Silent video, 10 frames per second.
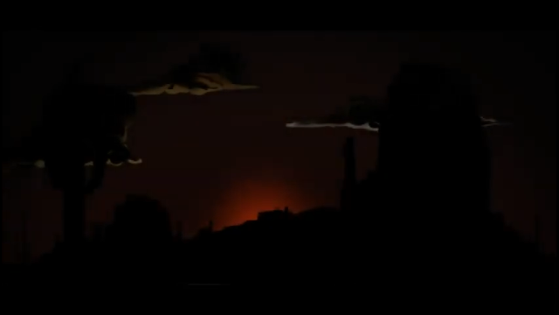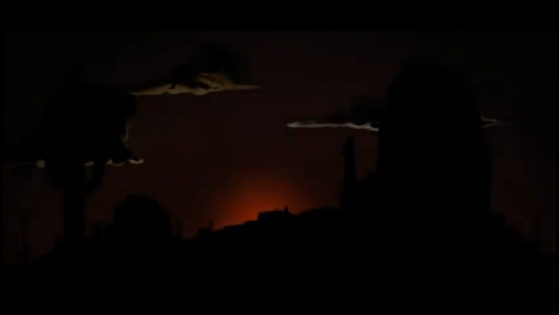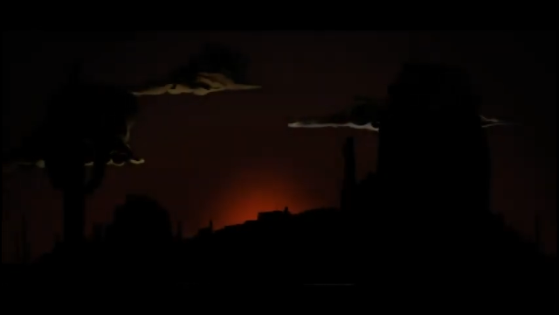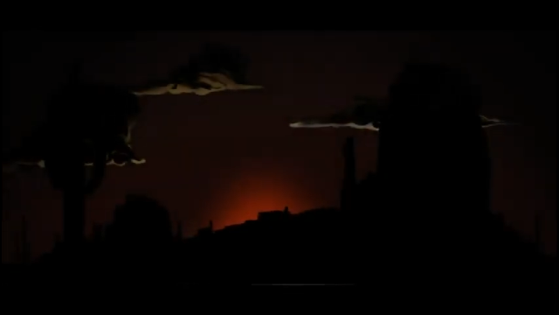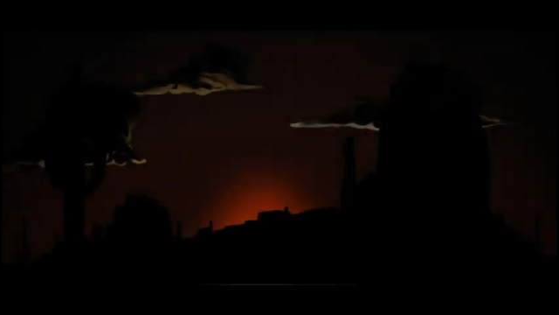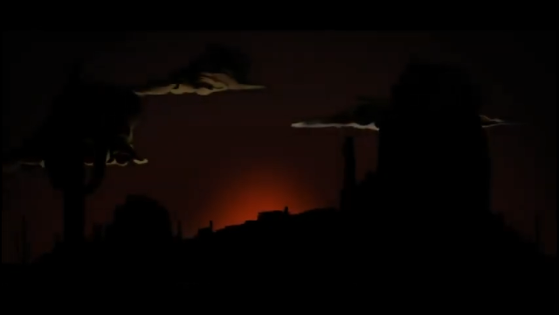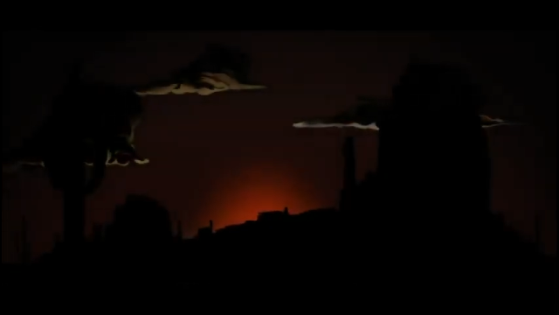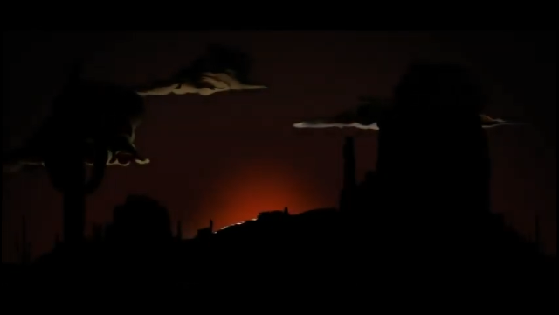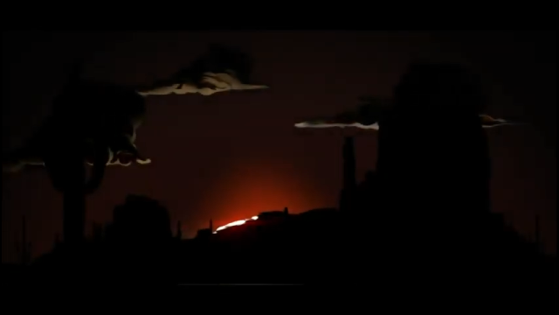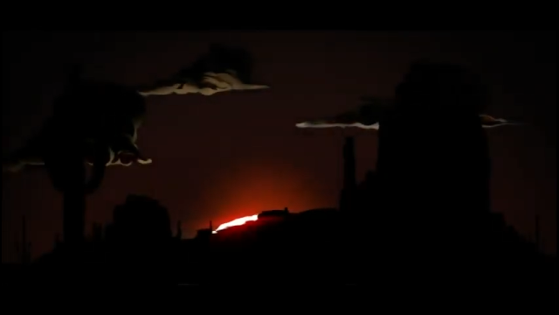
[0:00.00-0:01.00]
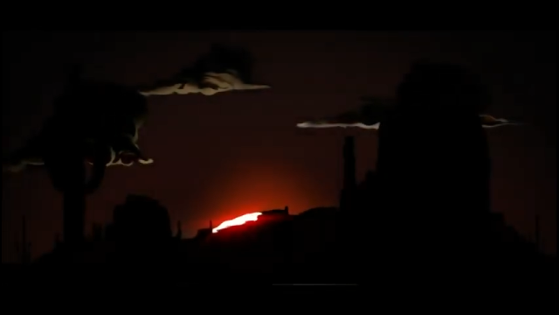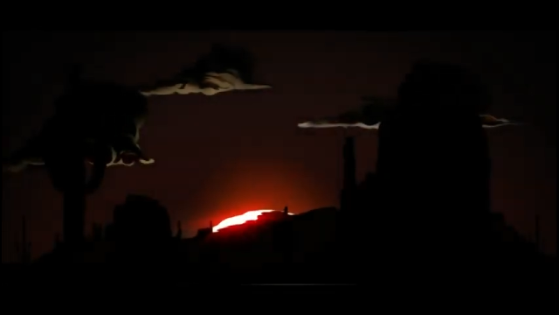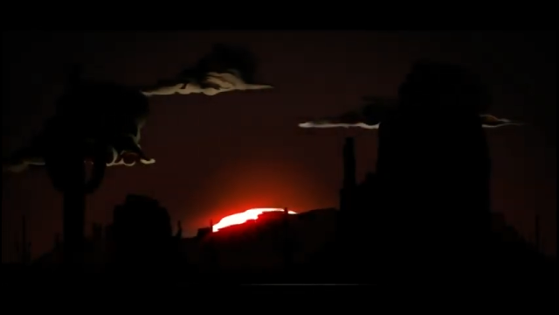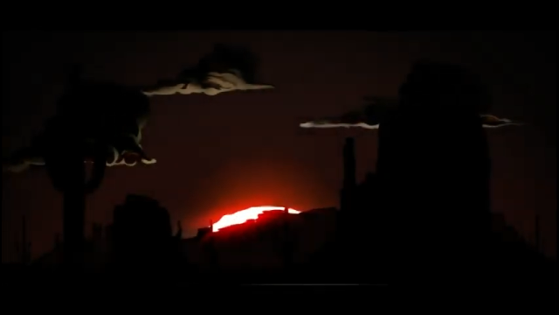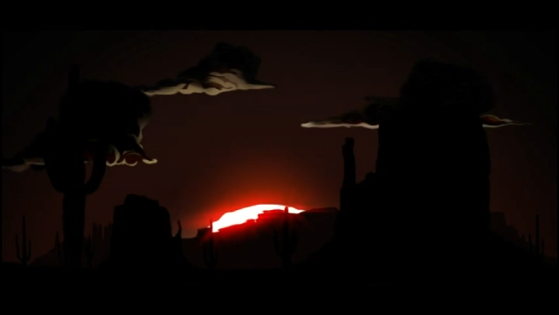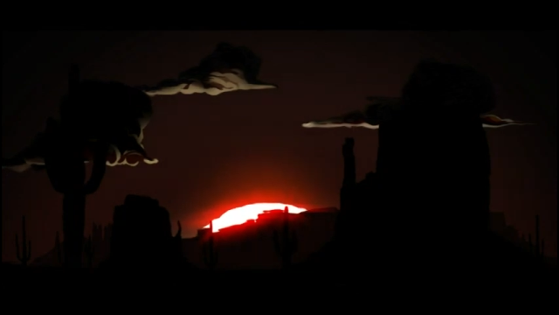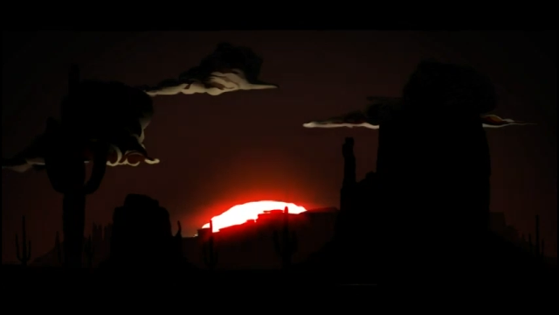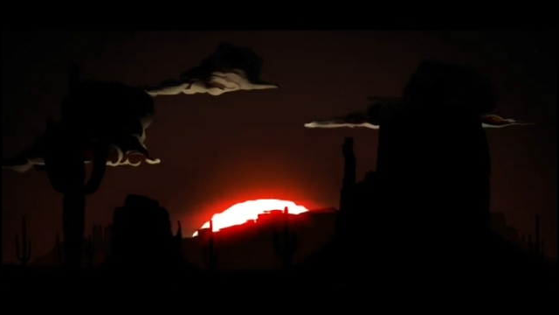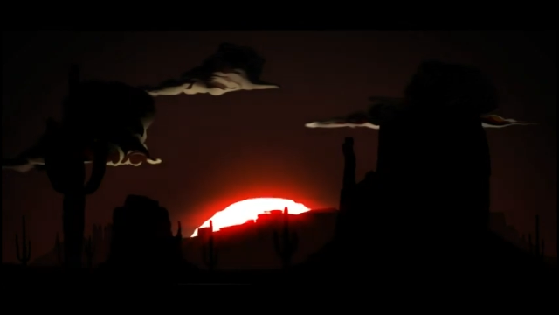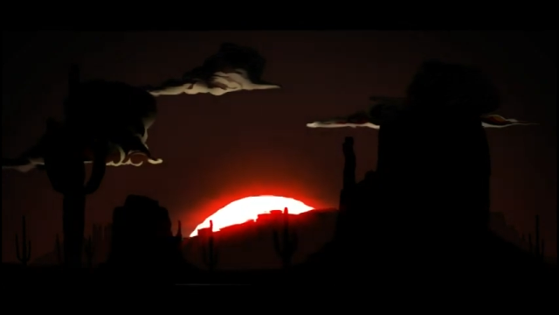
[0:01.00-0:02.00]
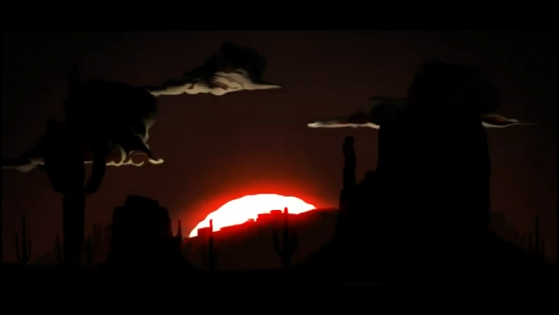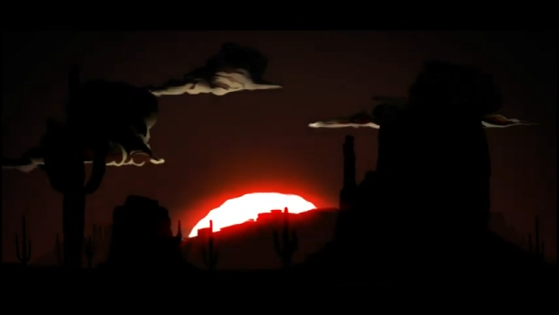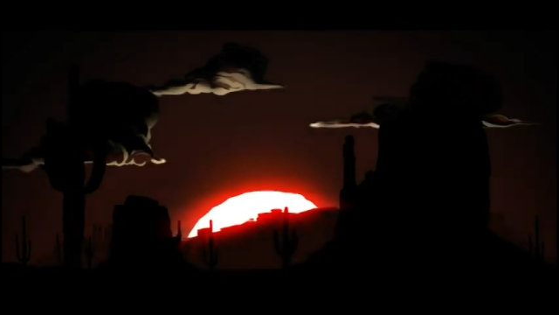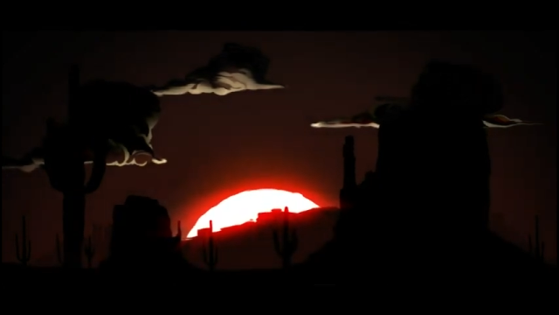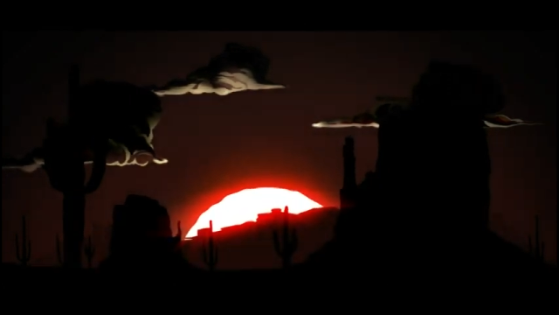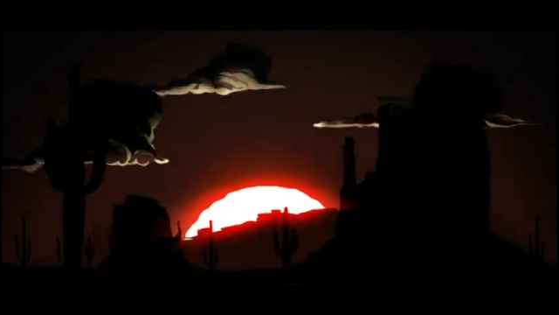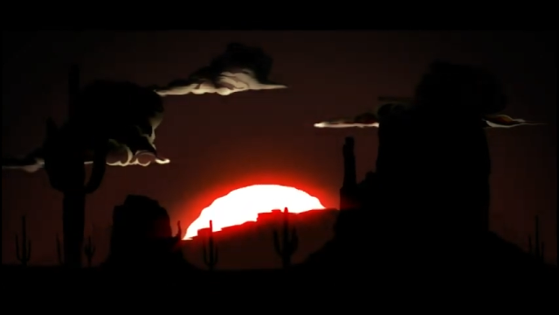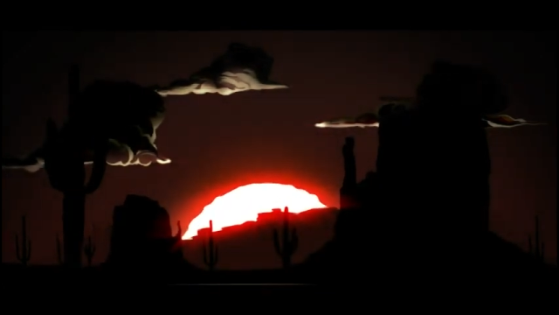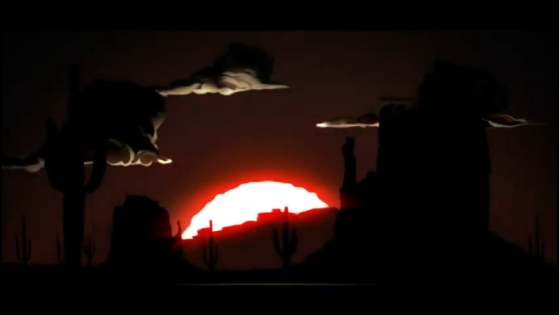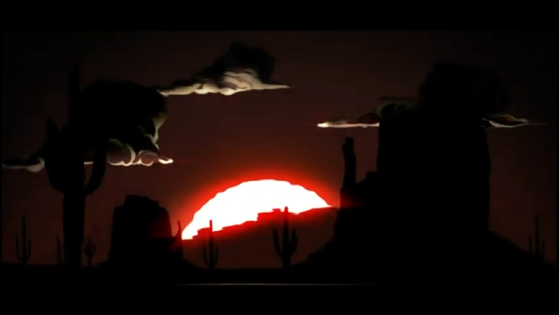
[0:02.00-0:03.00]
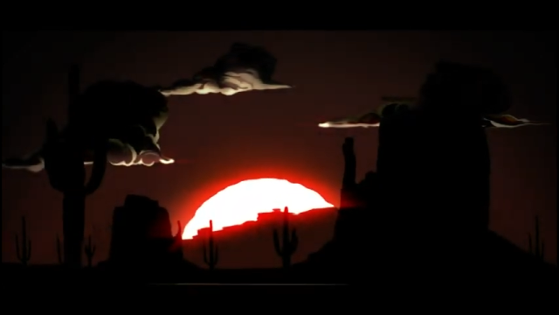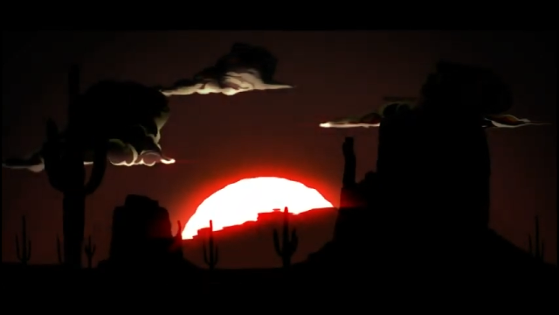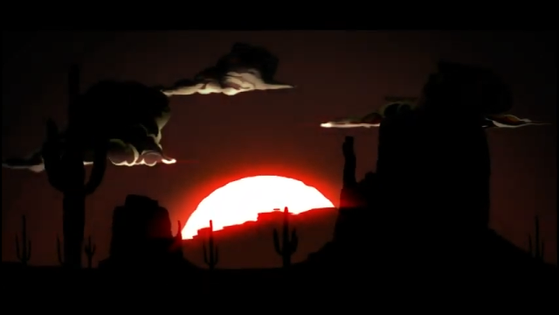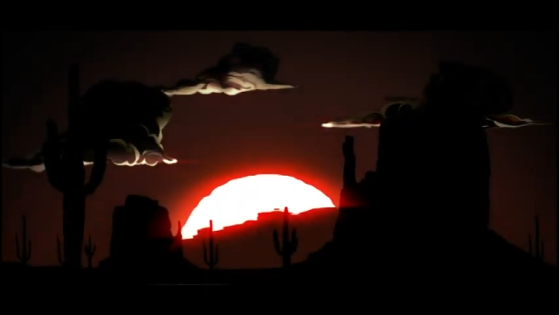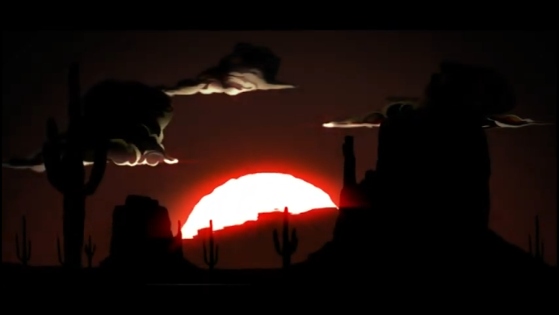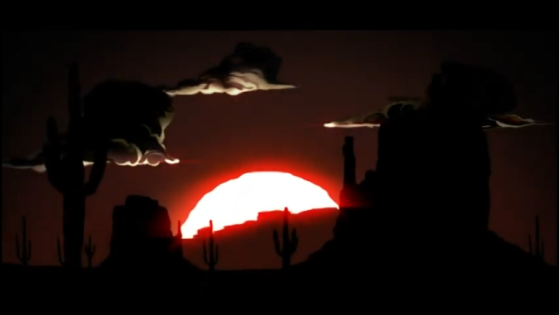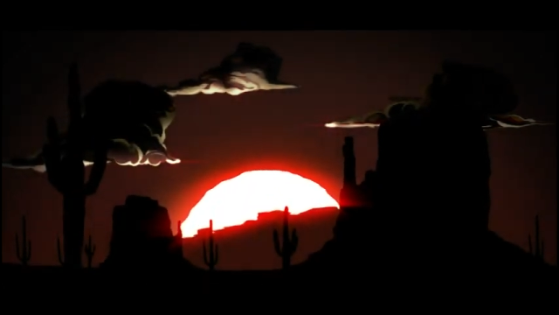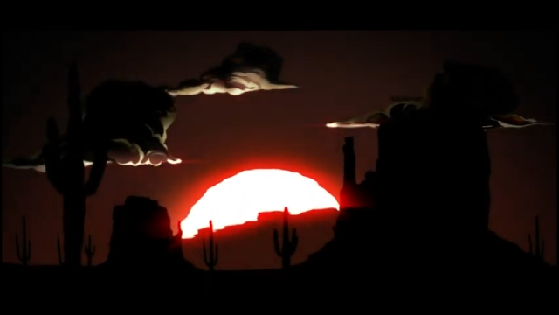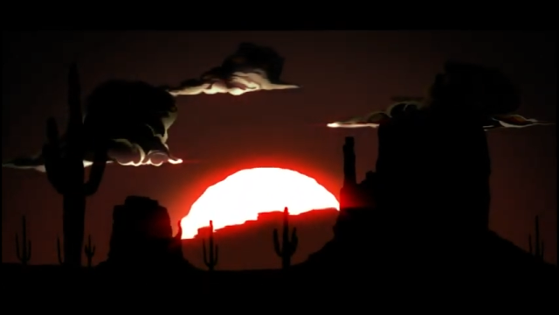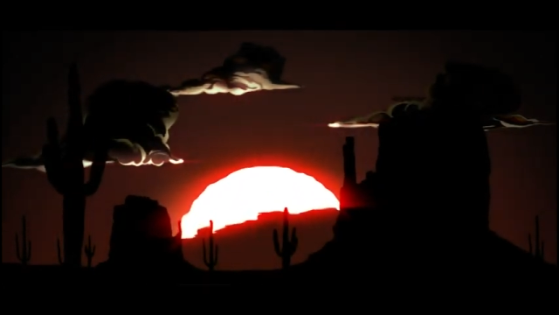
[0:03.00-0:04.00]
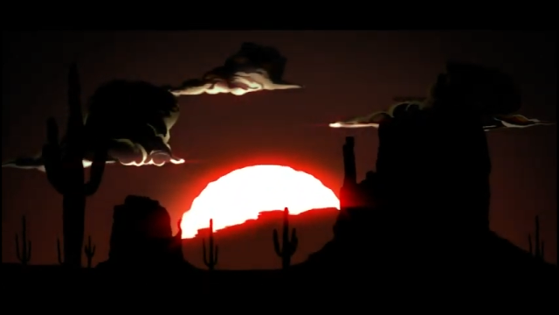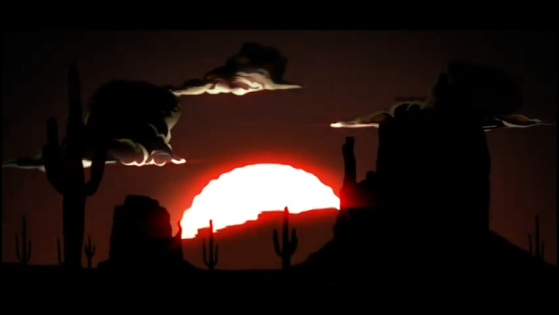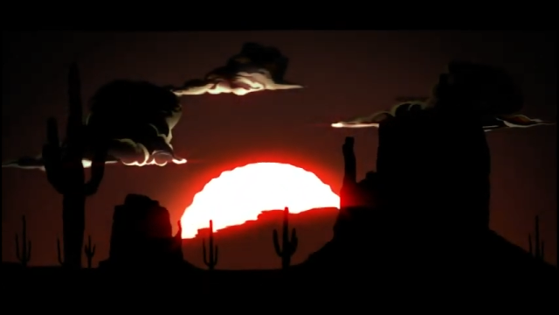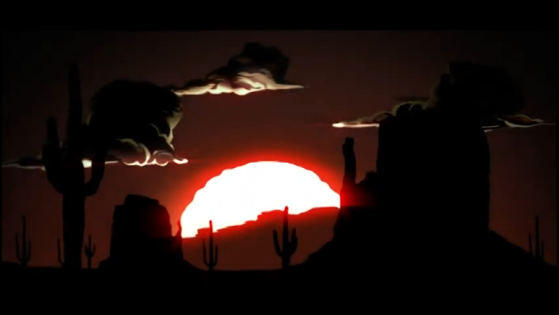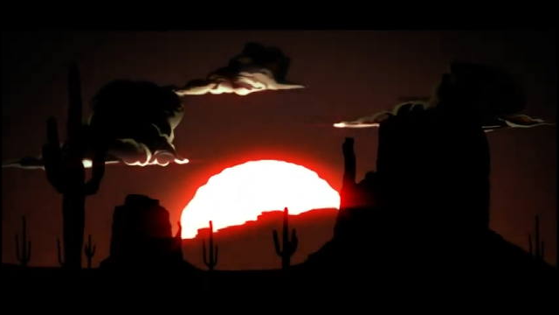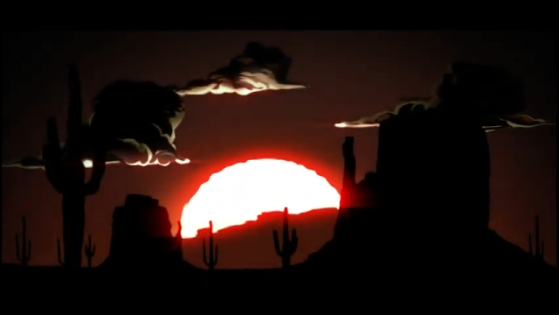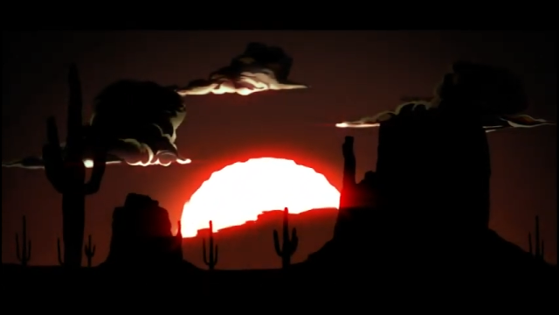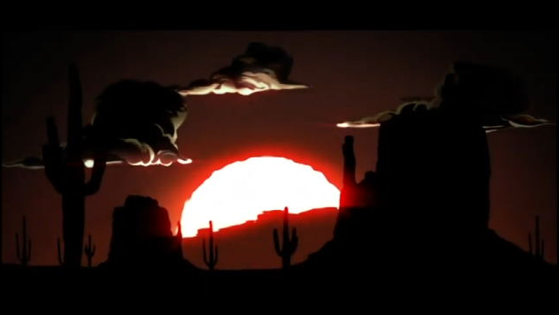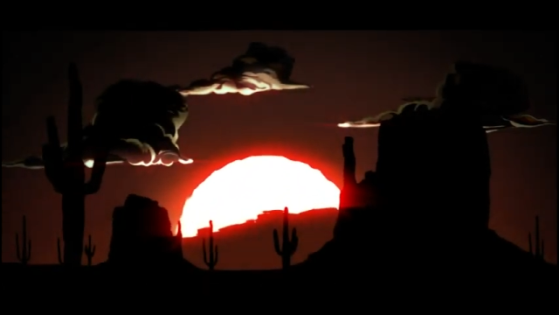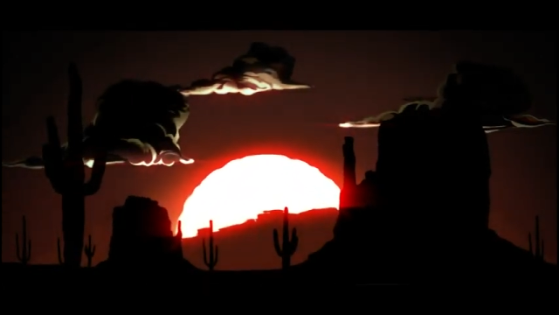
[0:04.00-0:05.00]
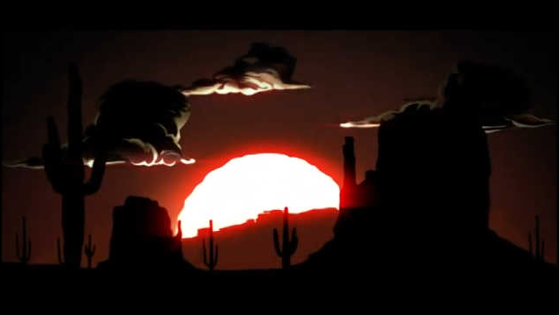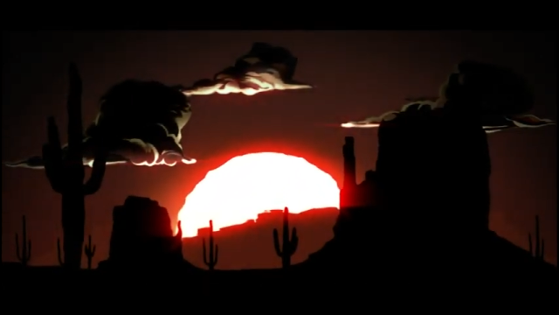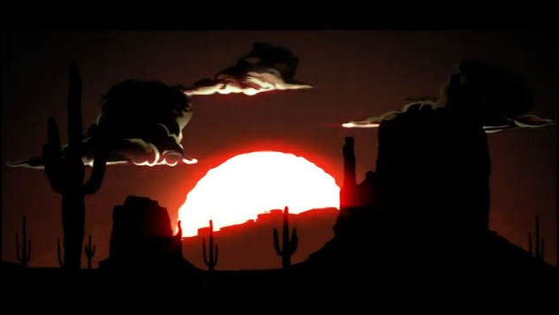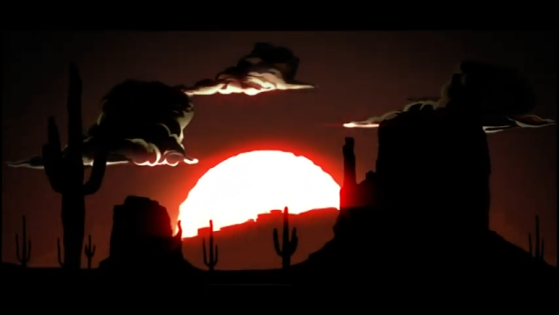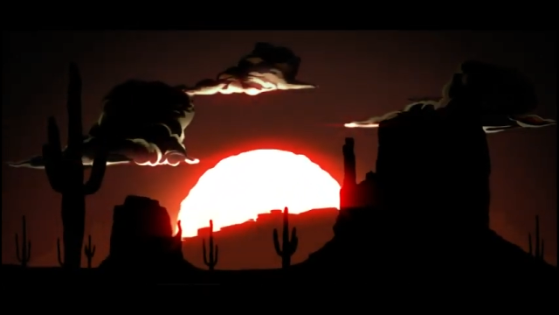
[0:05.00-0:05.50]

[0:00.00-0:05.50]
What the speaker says: Nobody's mouth can be seen.